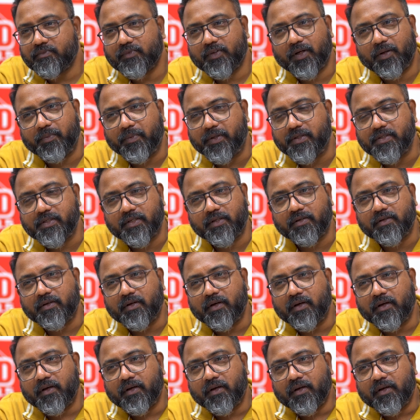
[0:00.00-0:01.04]
Amazing.
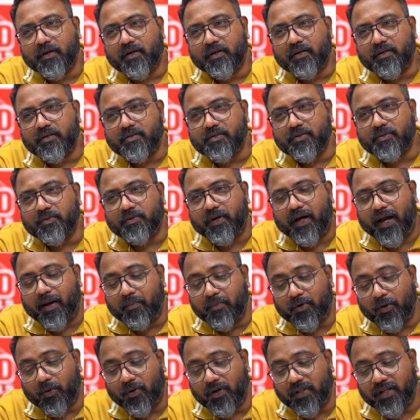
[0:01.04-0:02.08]
So
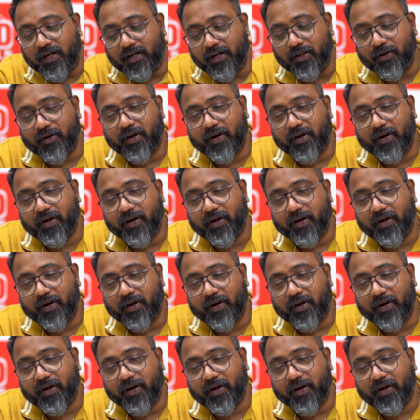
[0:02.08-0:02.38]
I'm told that